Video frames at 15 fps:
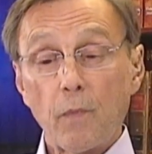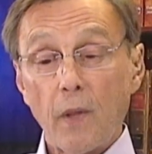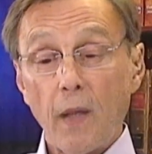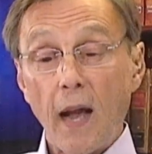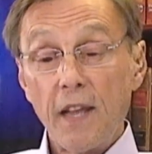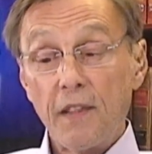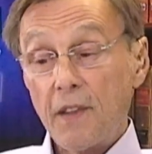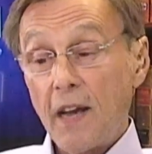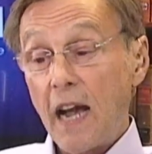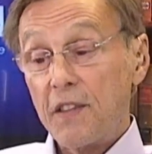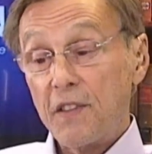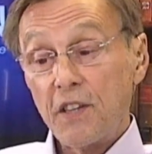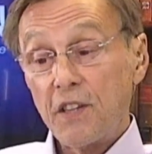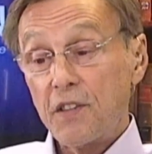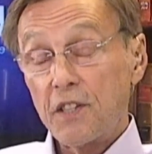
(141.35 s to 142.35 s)
I, th I
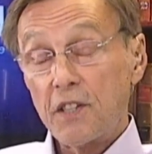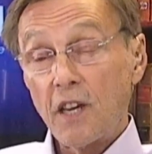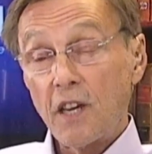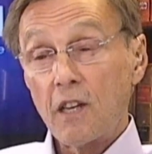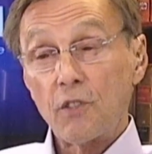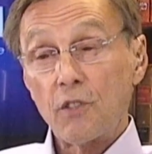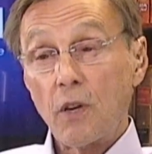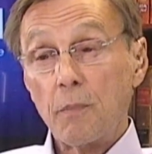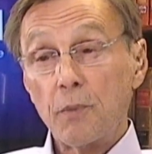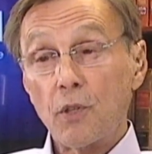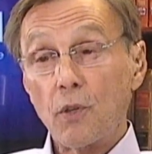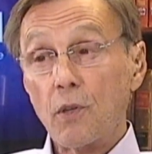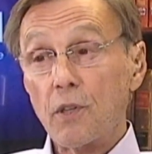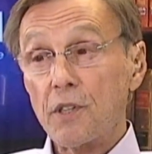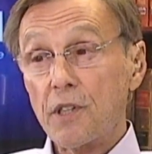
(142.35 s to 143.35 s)
think that Donald Trump
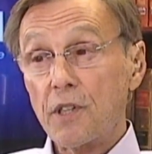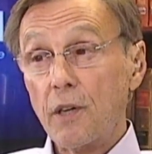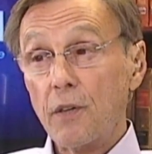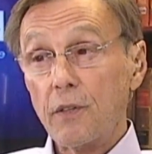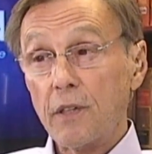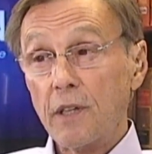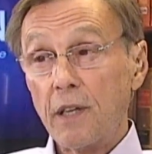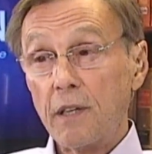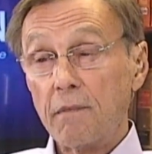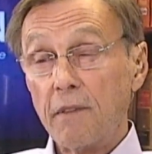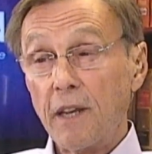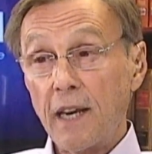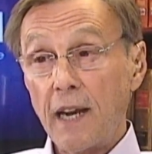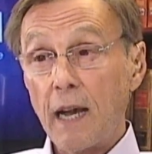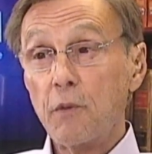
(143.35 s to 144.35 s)
sold us out,
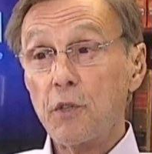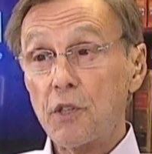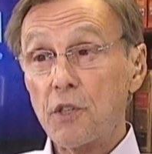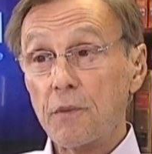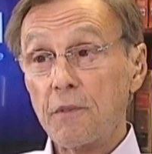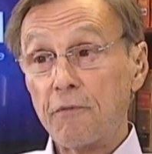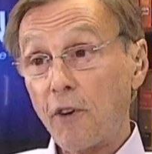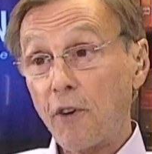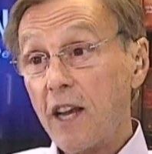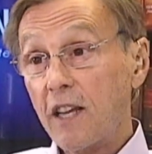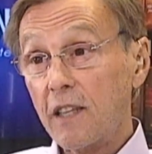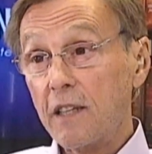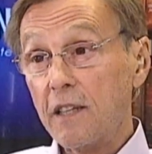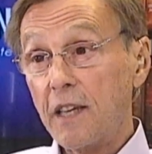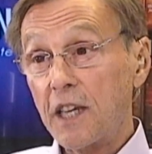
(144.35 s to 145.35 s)
and and I was
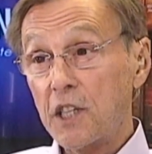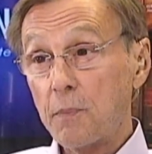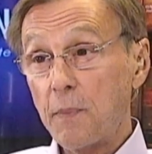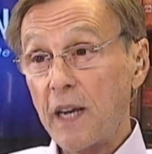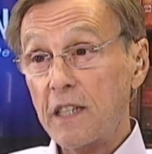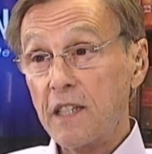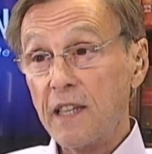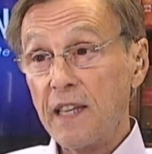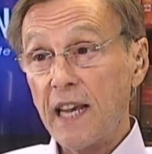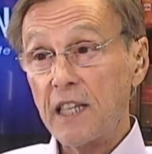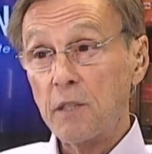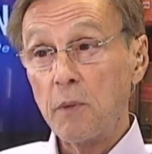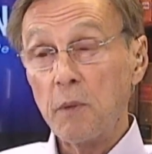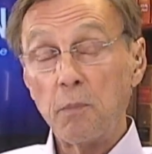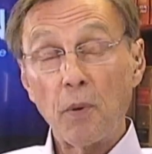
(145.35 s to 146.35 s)
frankly expecting
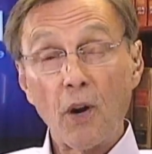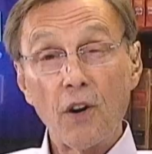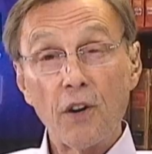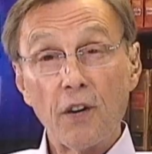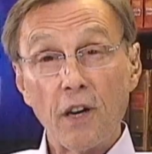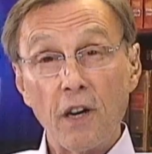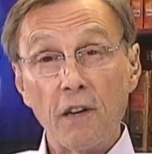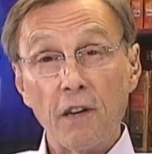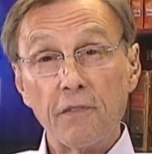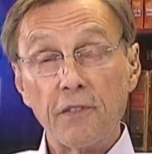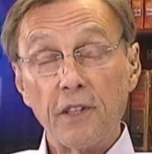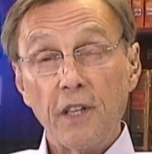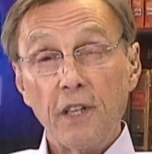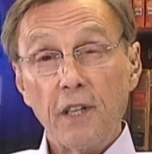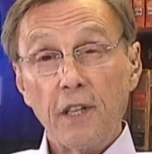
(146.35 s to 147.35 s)
that to be part
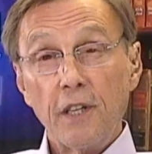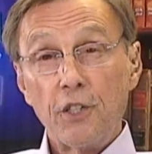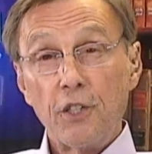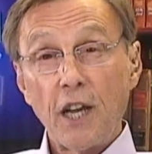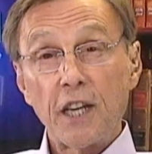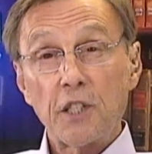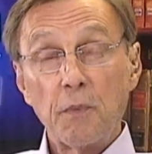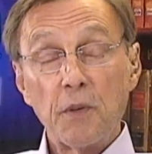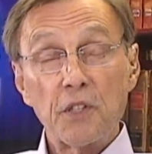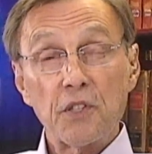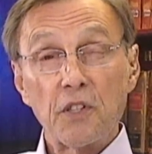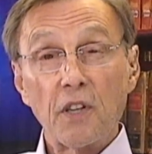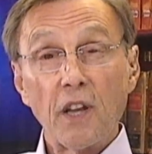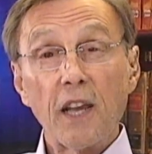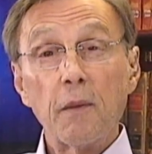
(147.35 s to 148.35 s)
of Jack
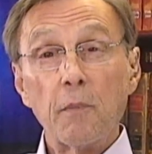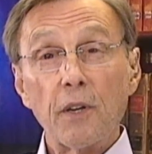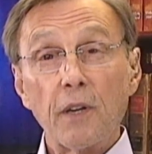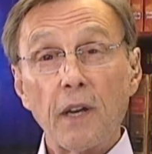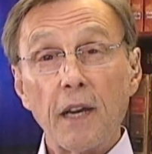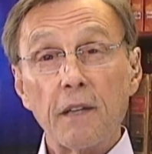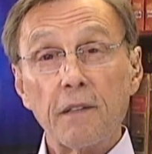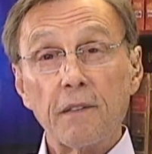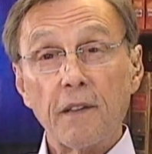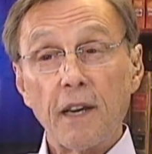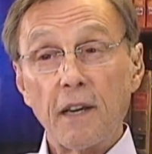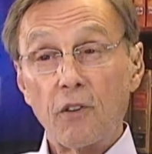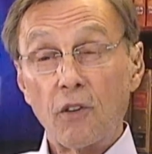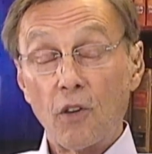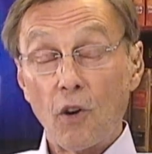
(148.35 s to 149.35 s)
Smith's indictment, I,
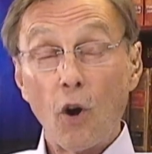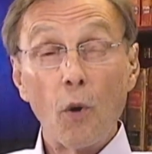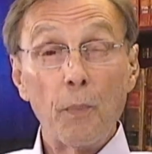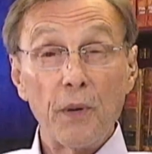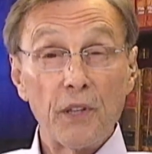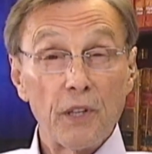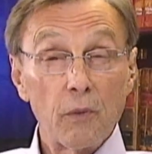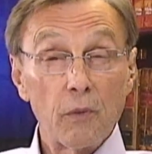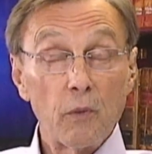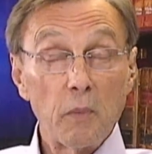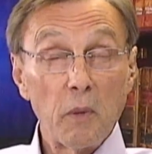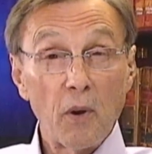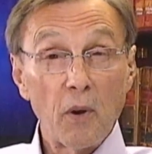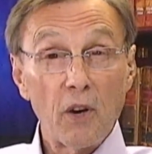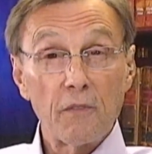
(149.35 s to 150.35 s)
I or hoping that it would
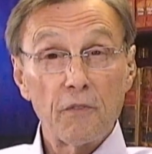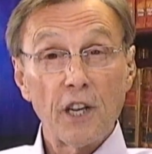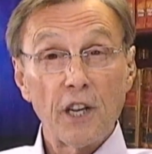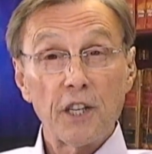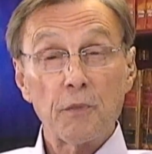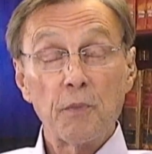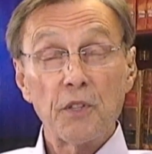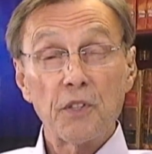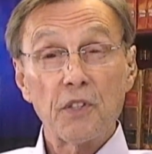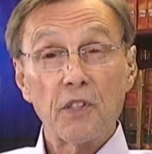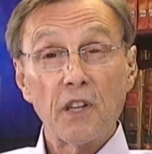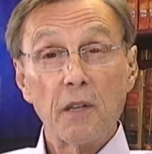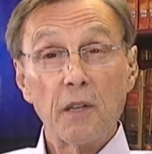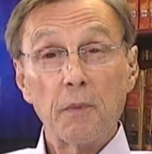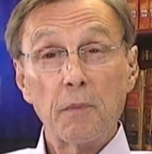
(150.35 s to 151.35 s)
be part of Jack Smith's
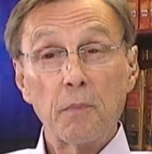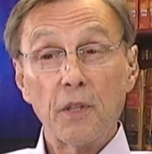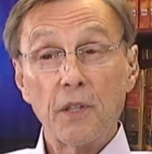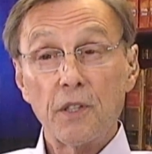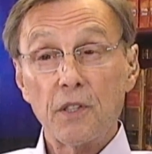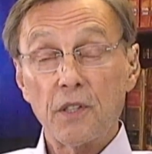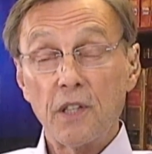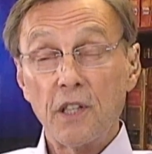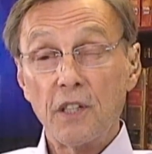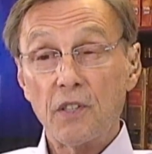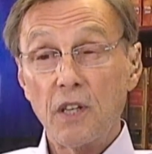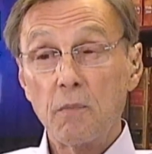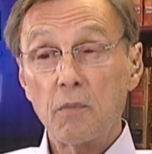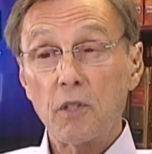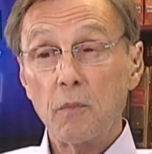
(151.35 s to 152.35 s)
indictment, because it
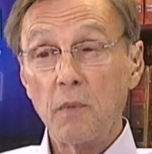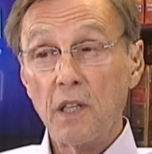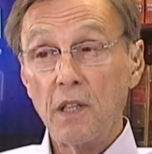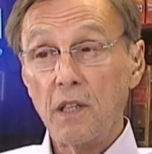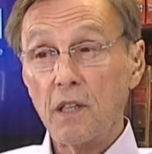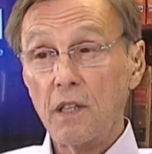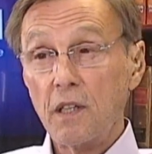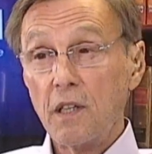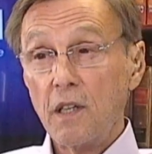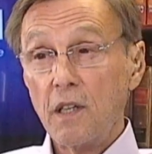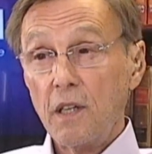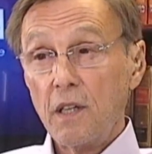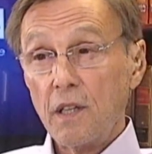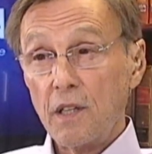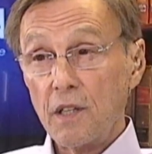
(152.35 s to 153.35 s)
seems to me that
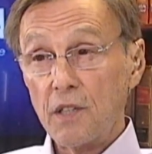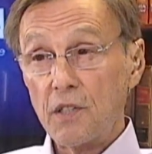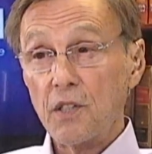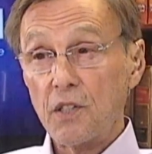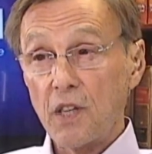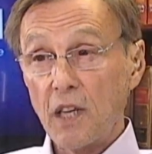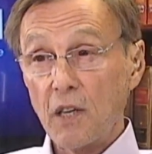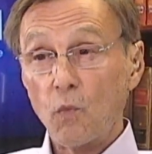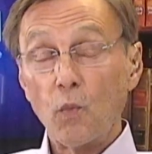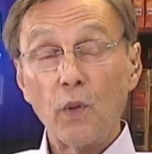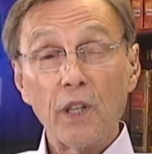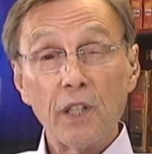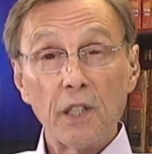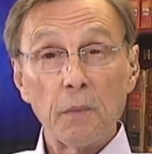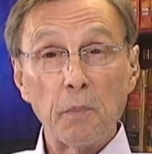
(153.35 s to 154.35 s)
this is a
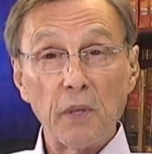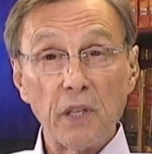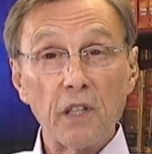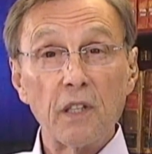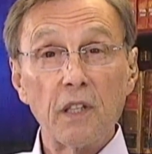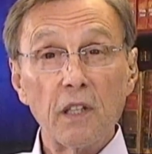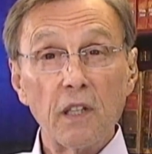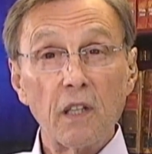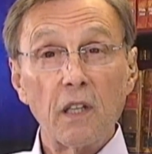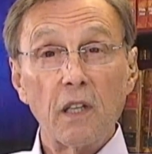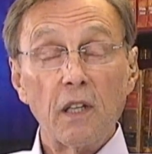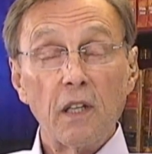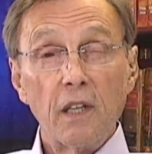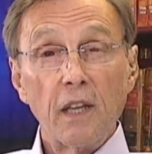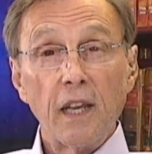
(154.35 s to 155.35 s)
really big deal,
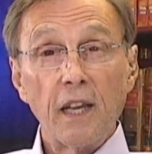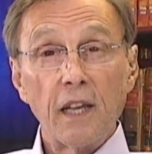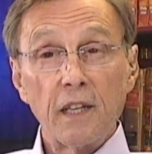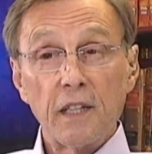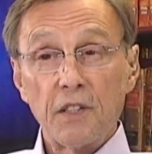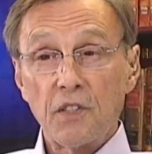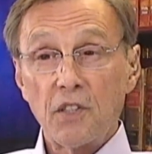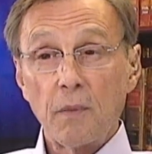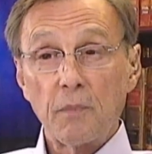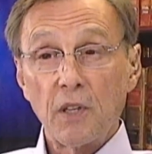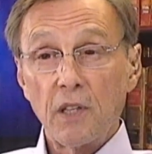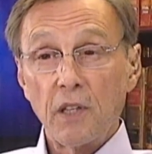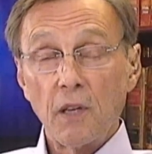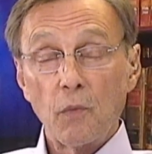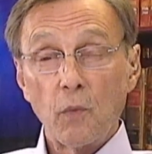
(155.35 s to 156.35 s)
and it's
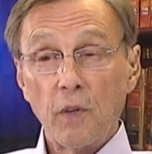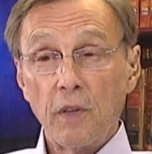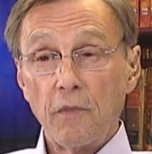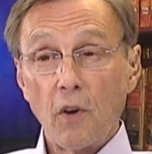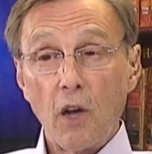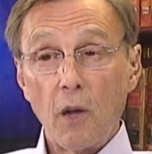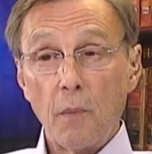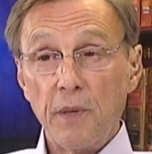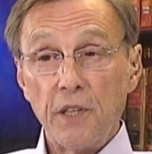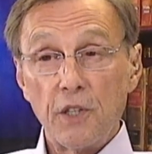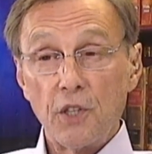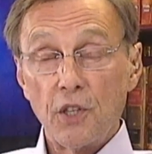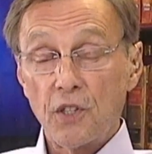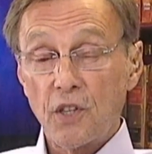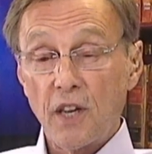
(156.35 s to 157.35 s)
something that we've all been
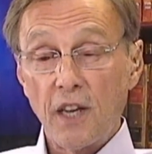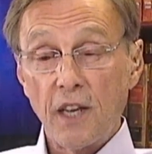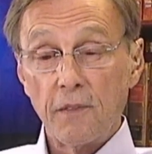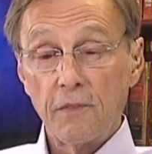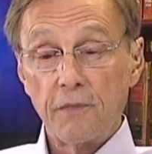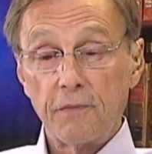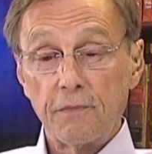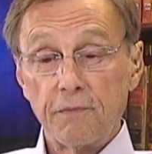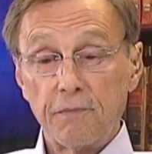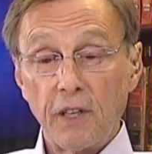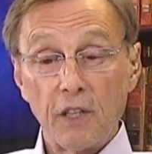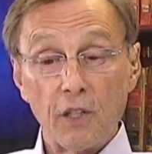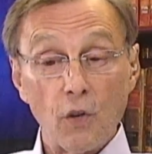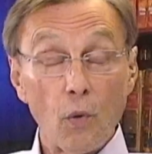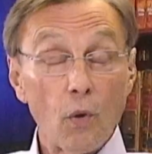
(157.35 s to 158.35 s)
just kind of
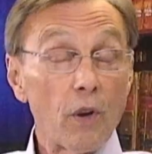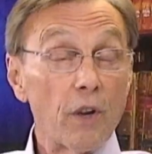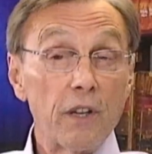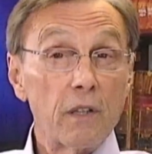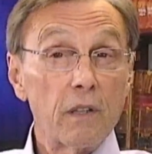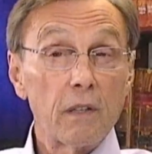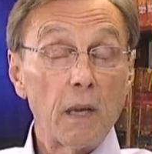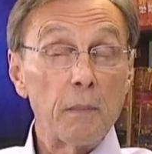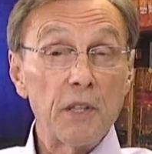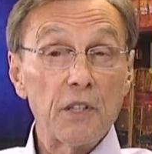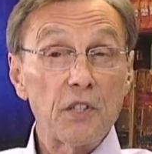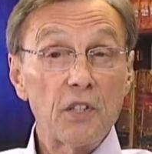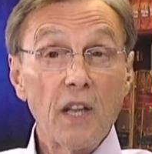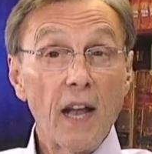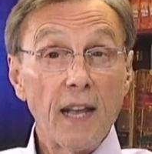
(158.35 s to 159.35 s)
ignoring. I mean, the
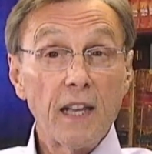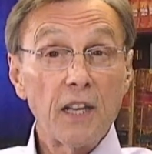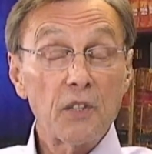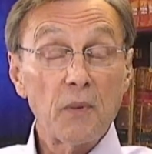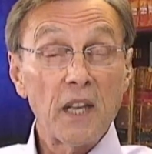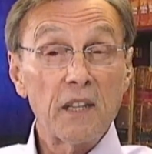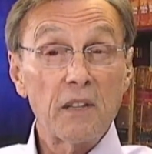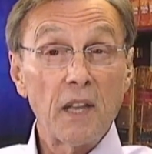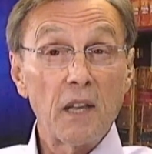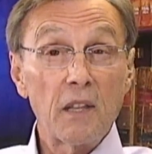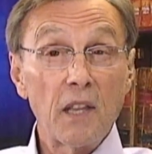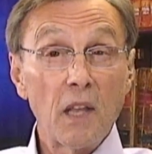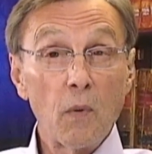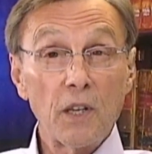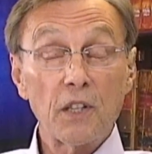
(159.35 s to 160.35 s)
C I A spent, they,
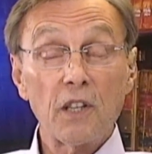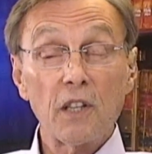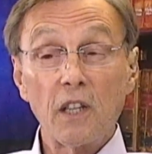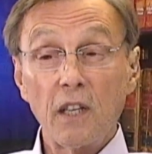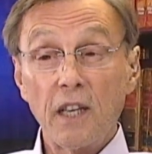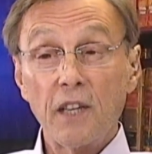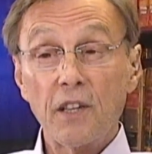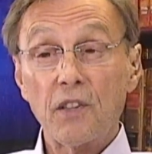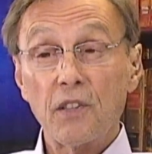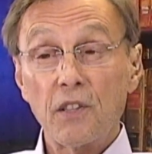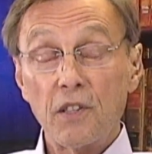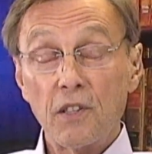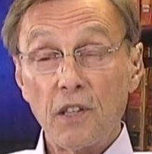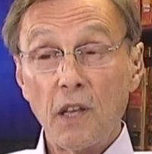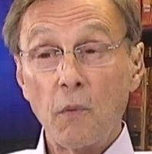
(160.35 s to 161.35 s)
they went to the length,
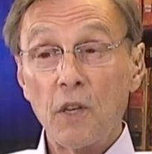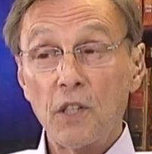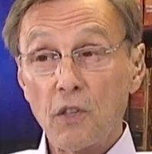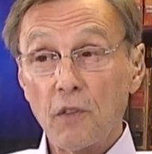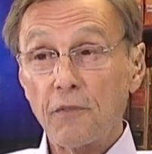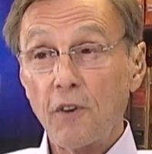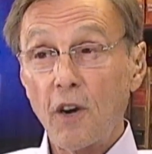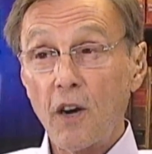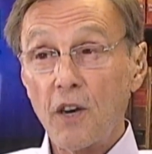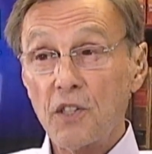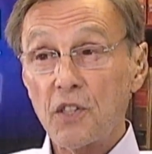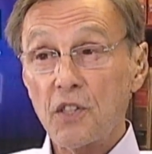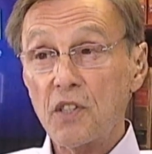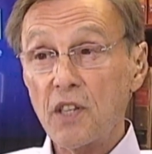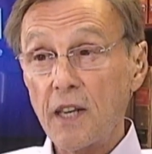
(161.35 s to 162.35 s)
they went so far
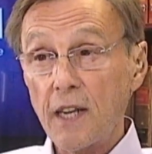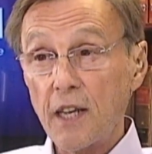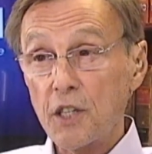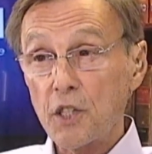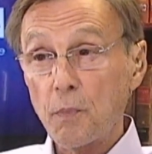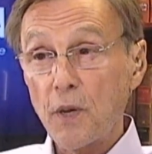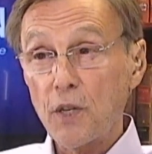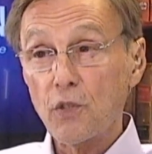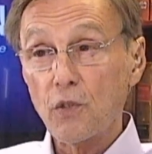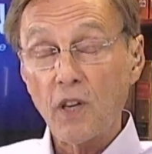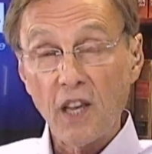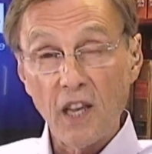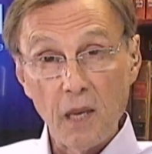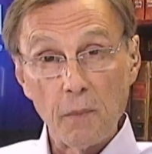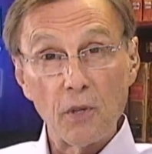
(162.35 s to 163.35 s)
as to send out a special
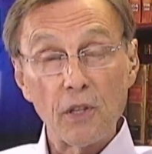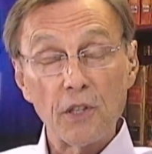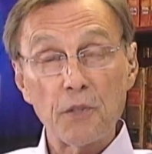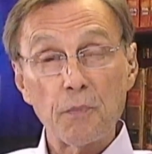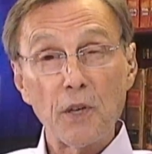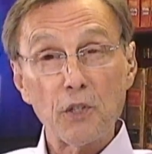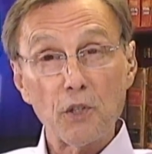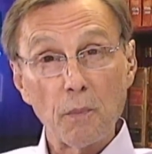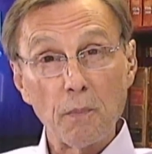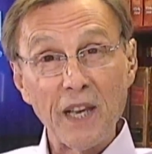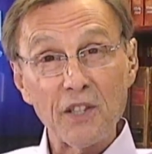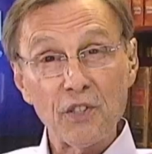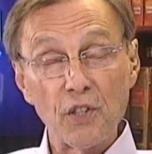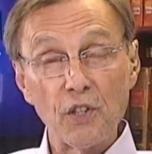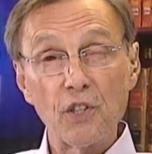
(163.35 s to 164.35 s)
cable, a special
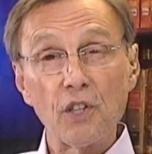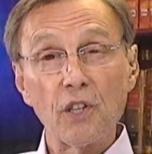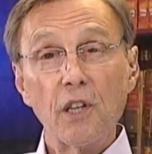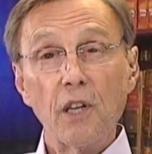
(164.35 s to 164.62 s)
message